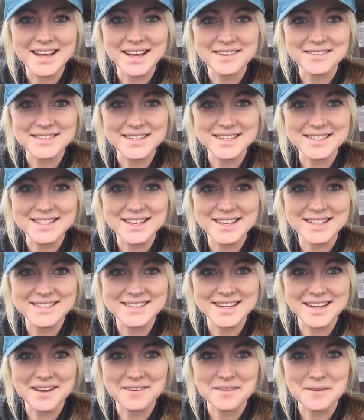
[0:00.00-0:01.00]
I have 6
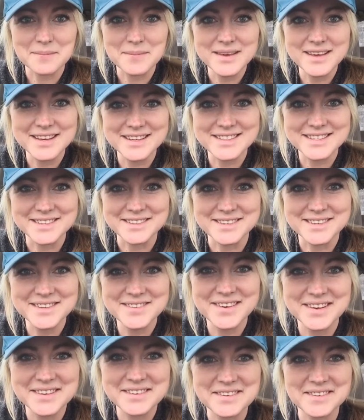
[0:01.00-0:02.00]
kids and have the pee issue,
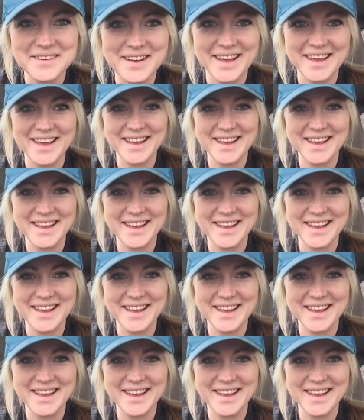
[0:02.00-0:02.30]
too much for my